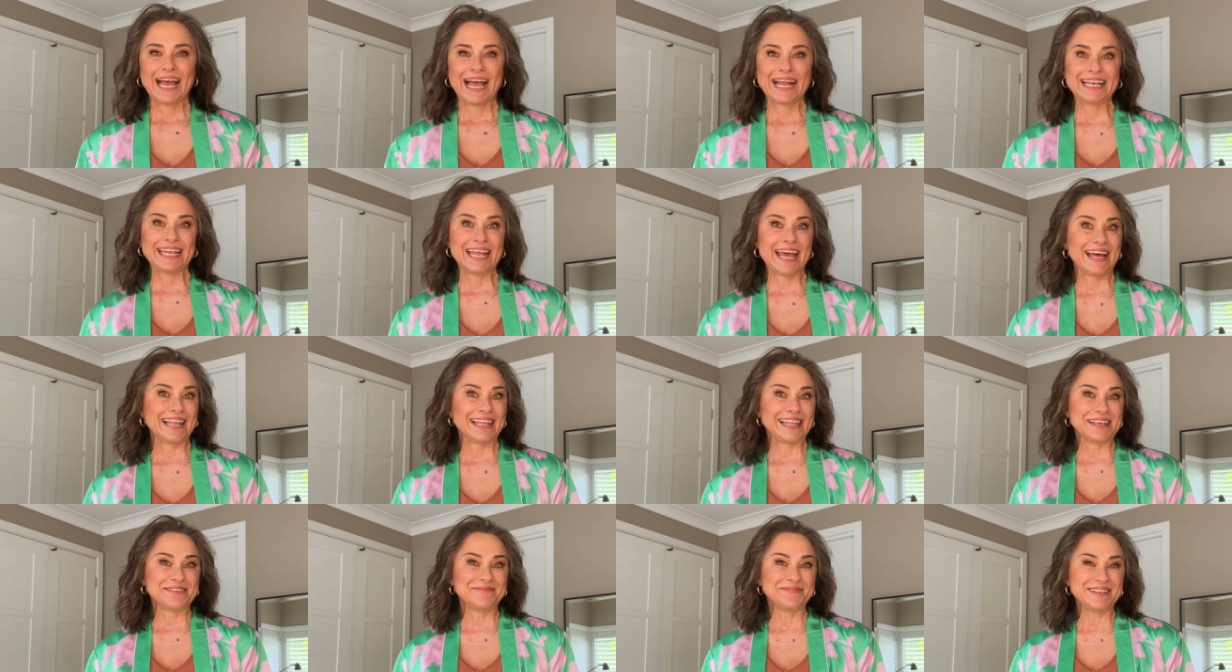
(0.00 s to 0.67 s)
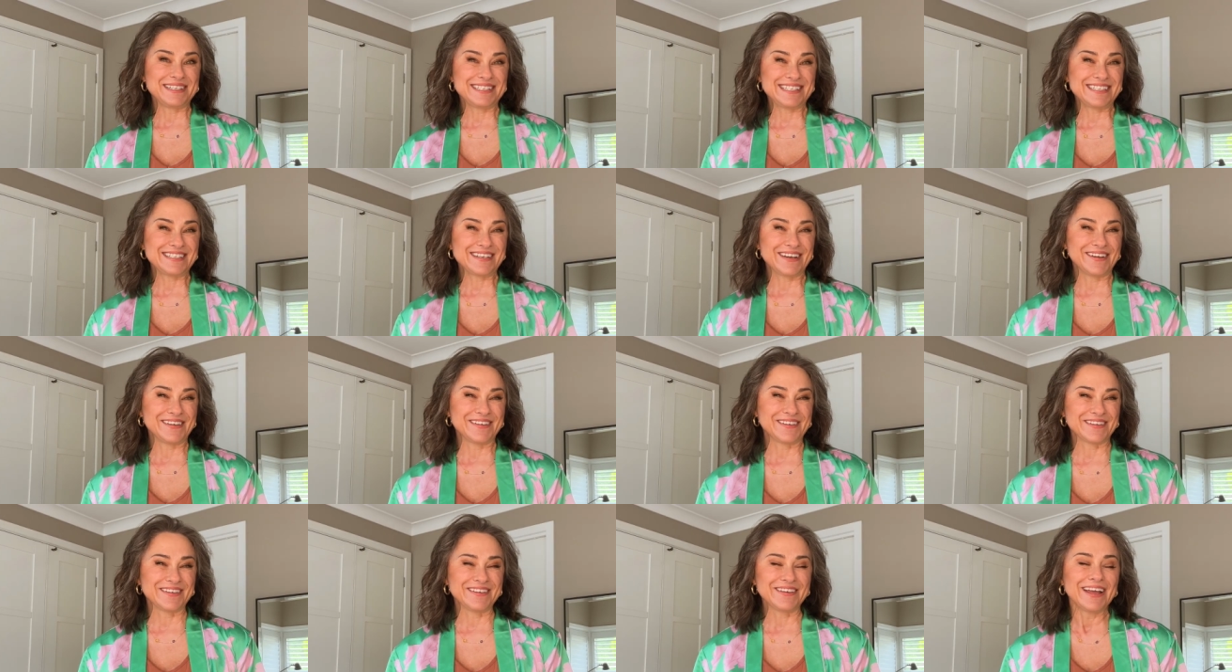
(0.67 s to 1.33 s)
Now let me show
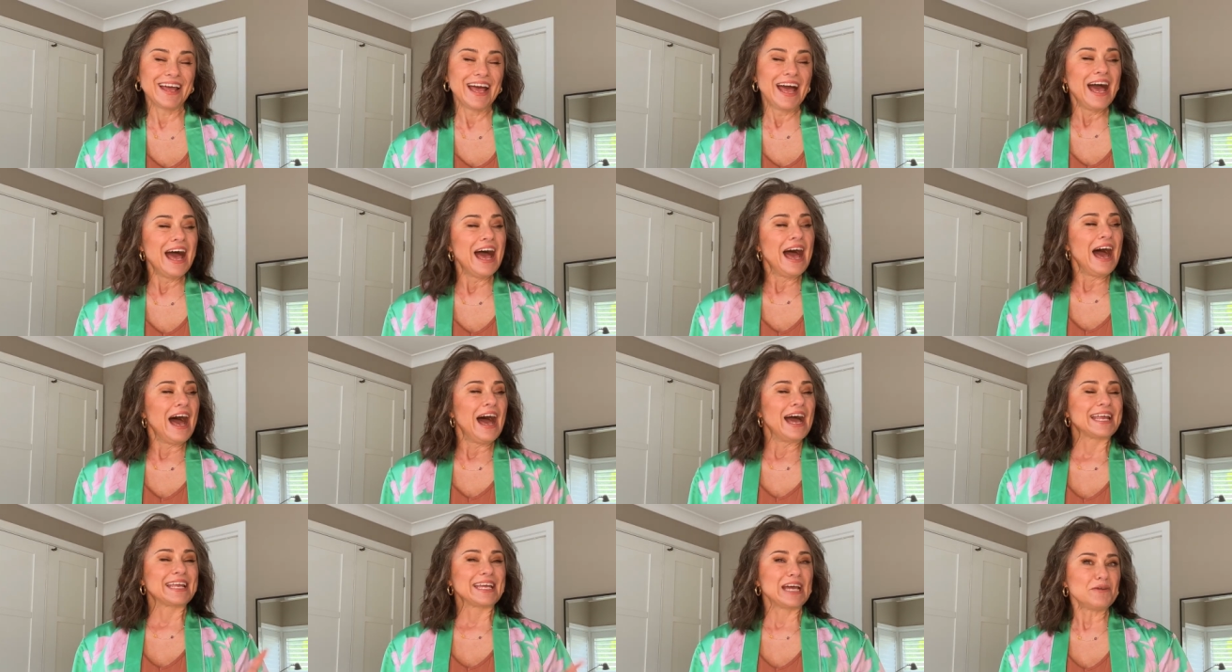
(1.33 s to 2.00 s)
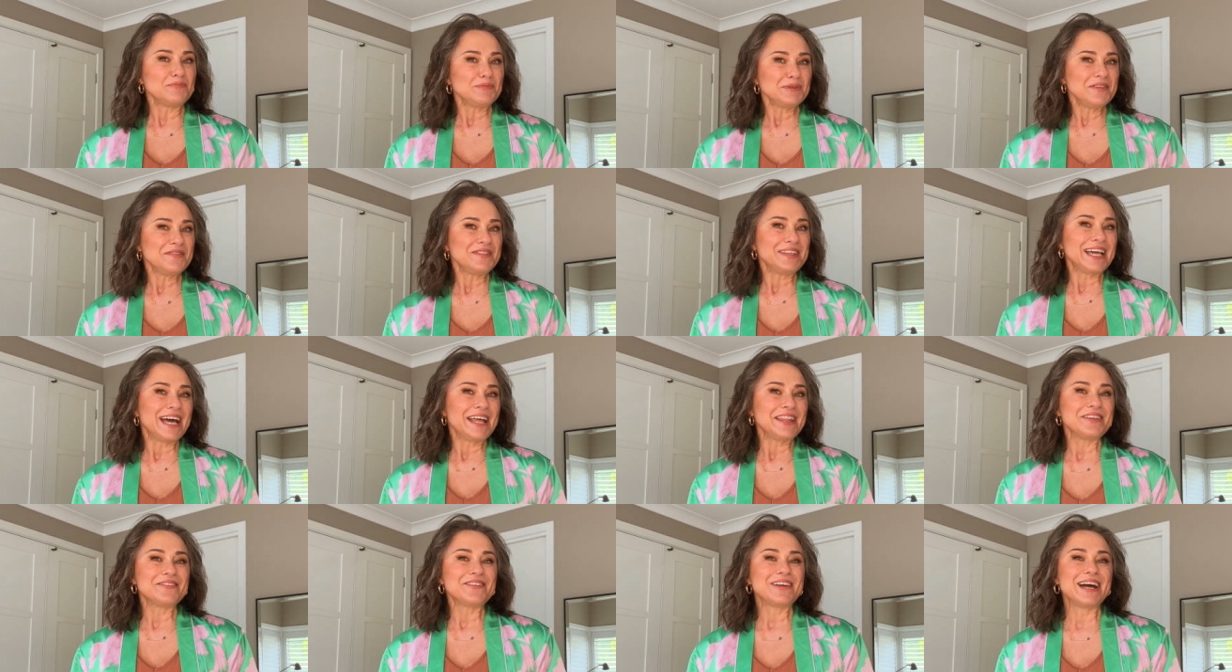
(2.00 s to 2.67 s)
you a couple of the
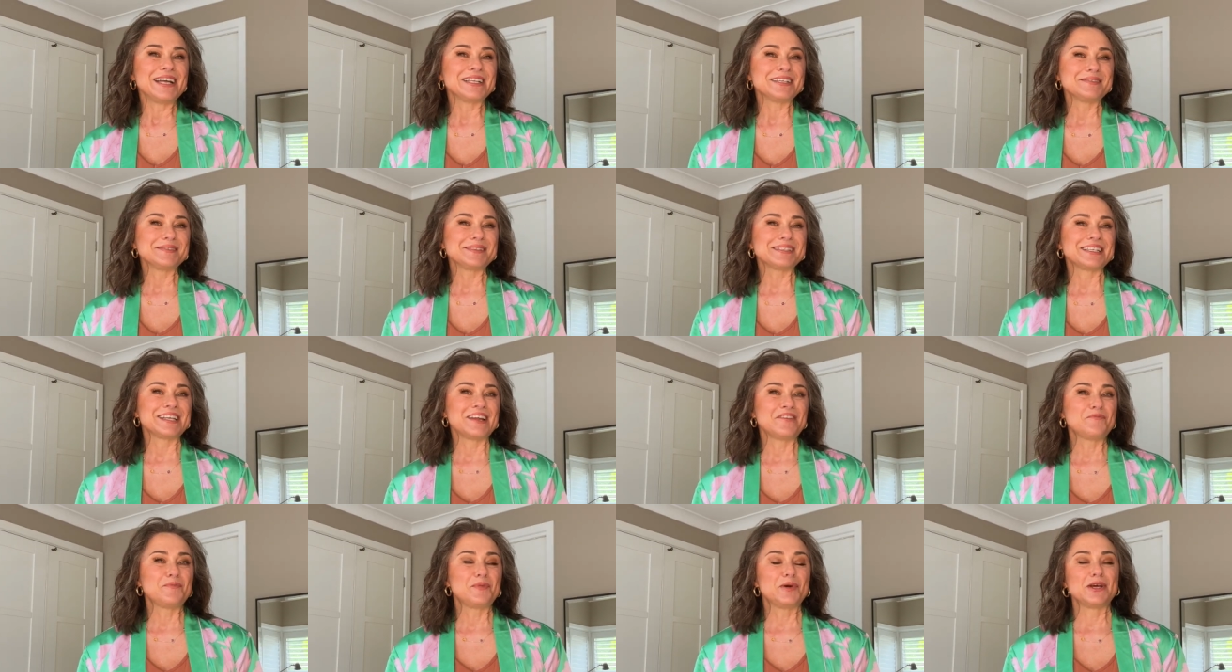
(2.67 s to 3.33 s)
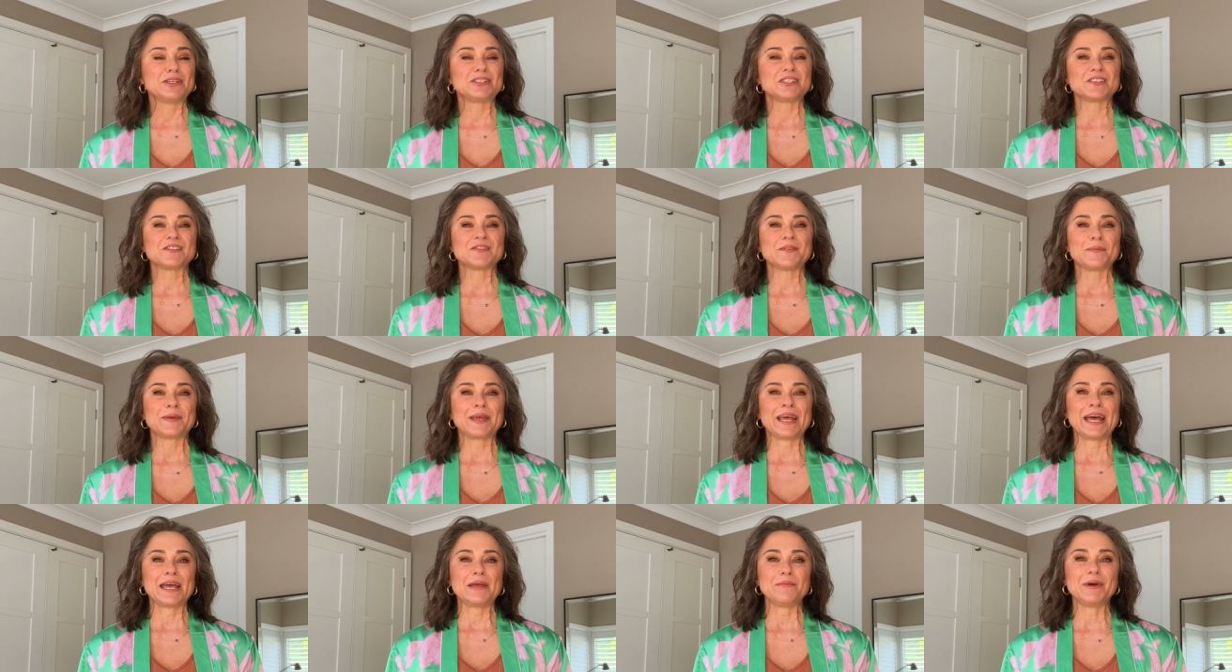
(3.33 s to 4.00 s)
other items that I've purchased from
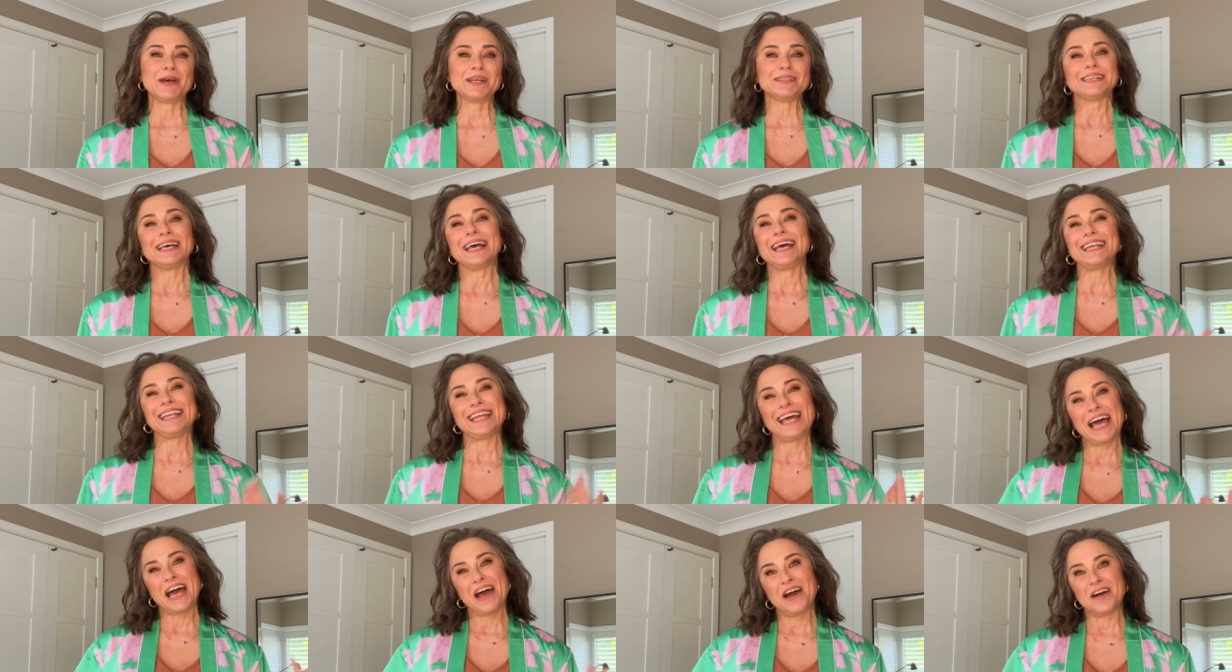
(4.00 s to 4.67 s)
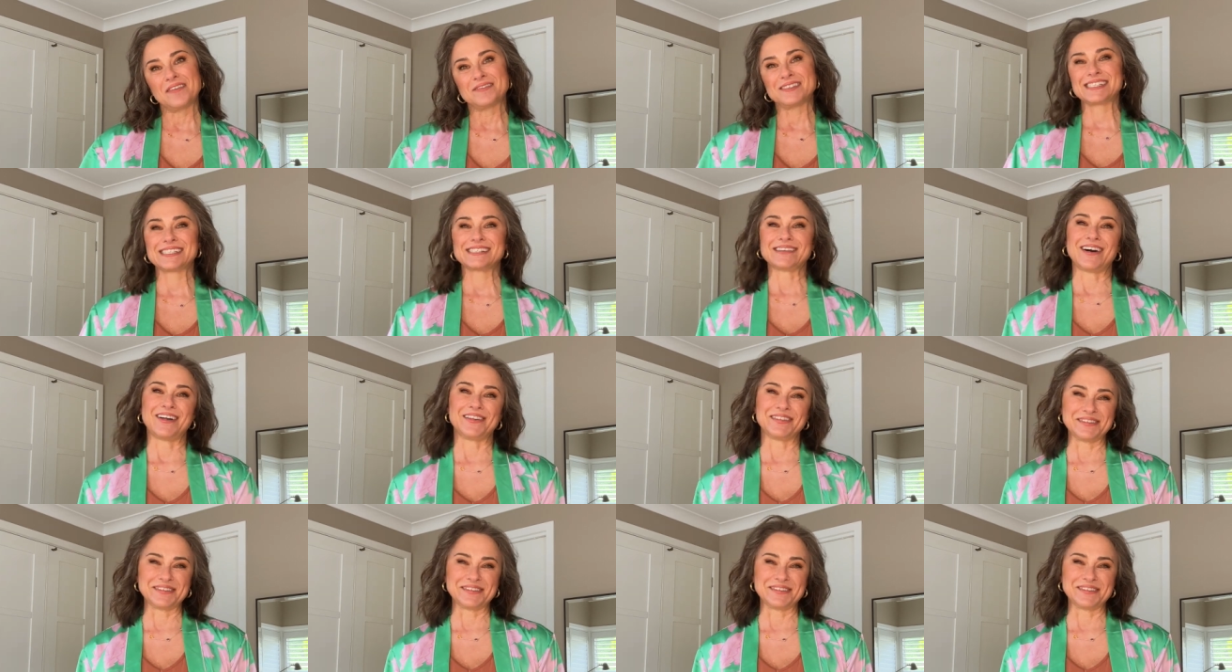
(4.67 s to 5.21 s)
Kmart and how I've styled